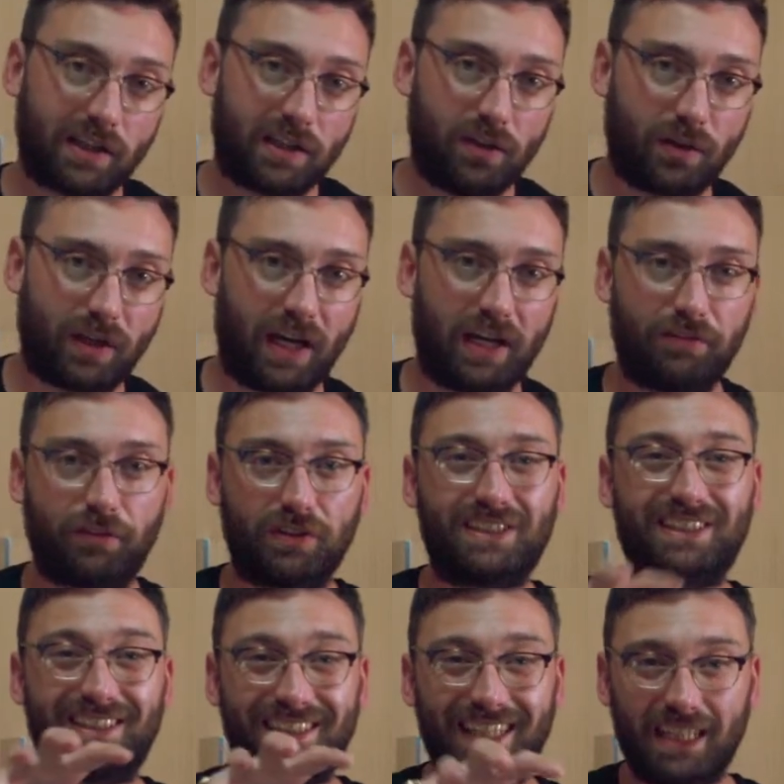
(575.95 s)
the UK for
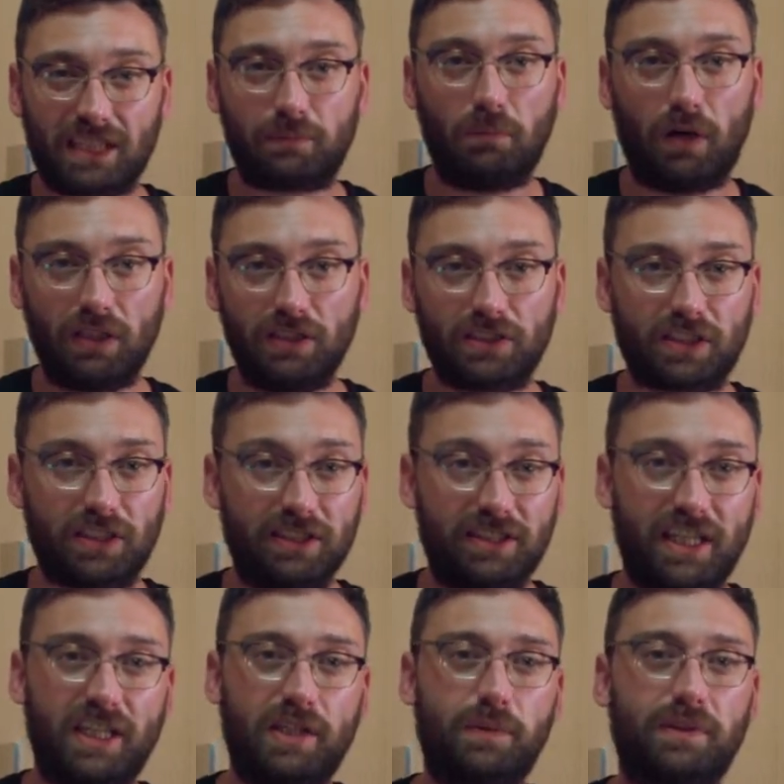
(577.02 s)
6 months
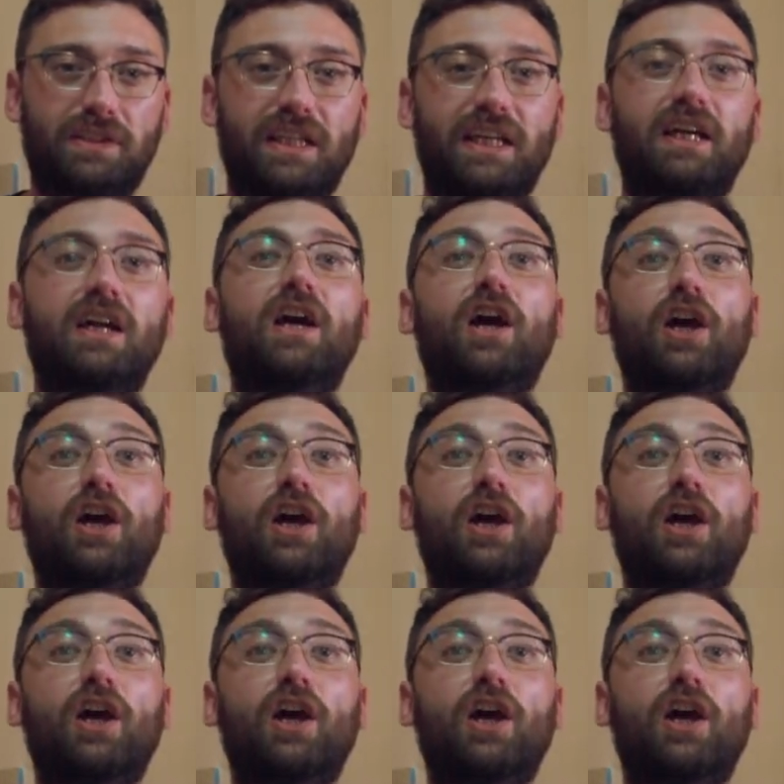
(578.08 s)
continuously,